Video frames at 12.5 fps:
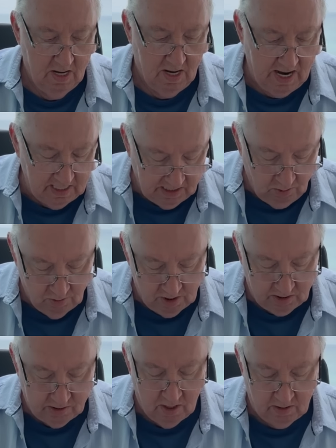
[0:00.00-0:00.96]
I actually
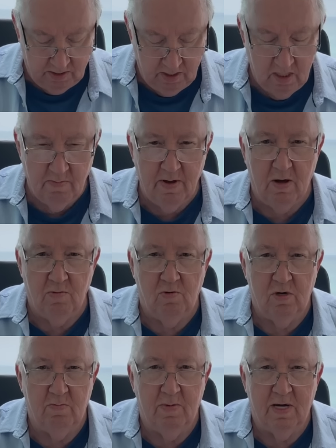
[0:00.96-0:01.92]
want to talk to you about
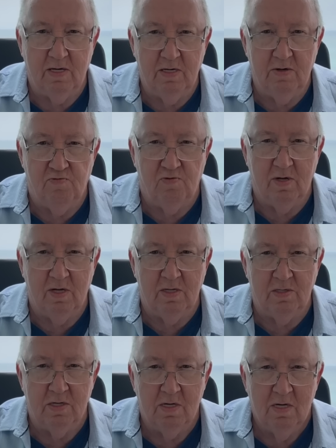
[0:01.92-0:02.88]
one of my good
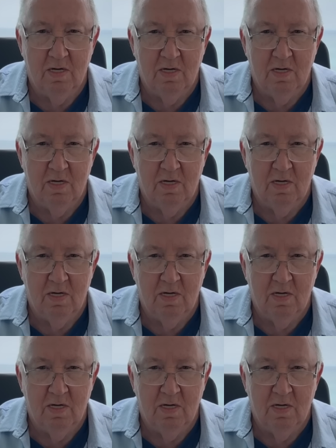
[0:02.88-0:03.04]
friends